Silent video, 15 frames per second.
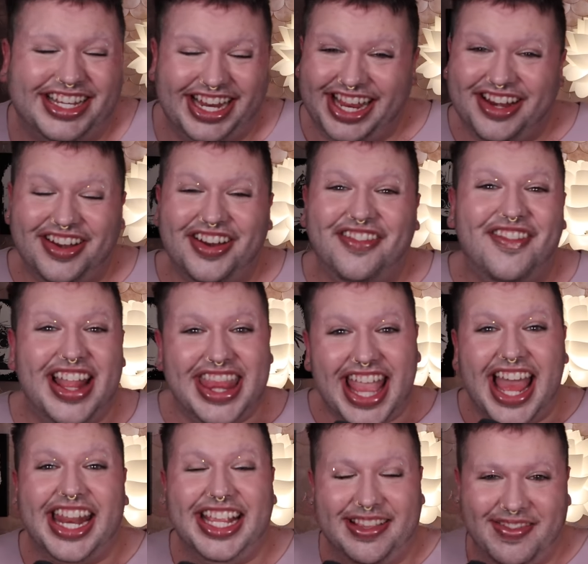don't know what
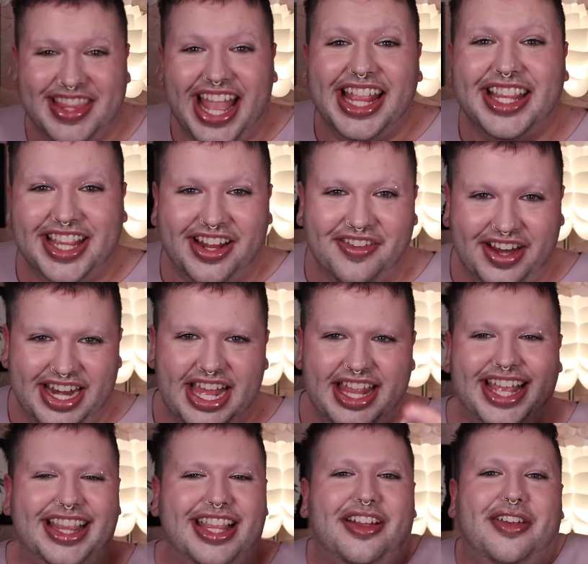that is, but that's the green I
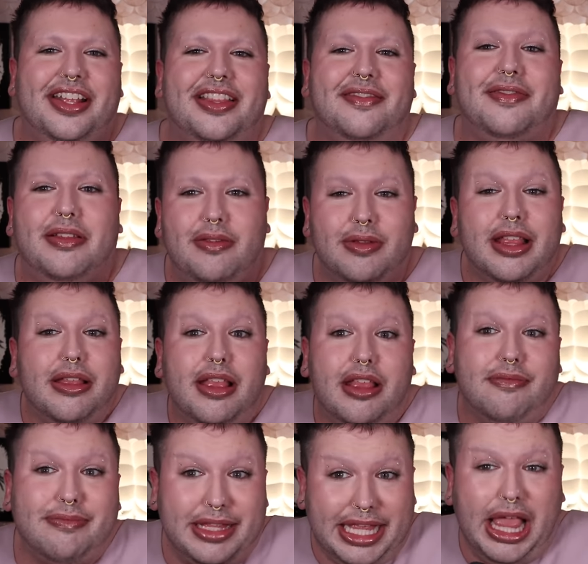like. The green's uh,
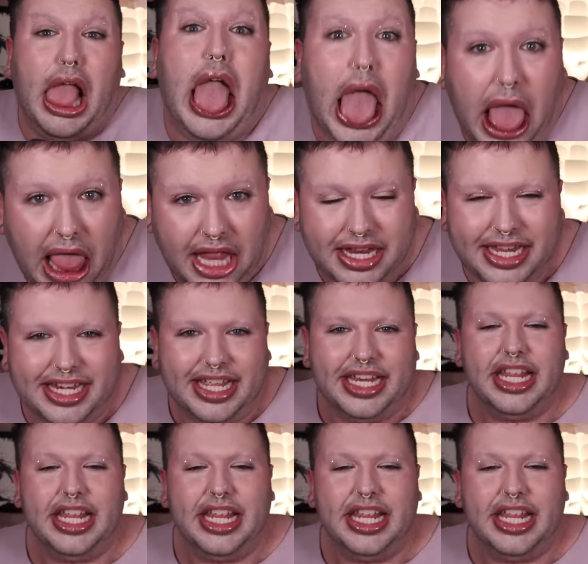in it.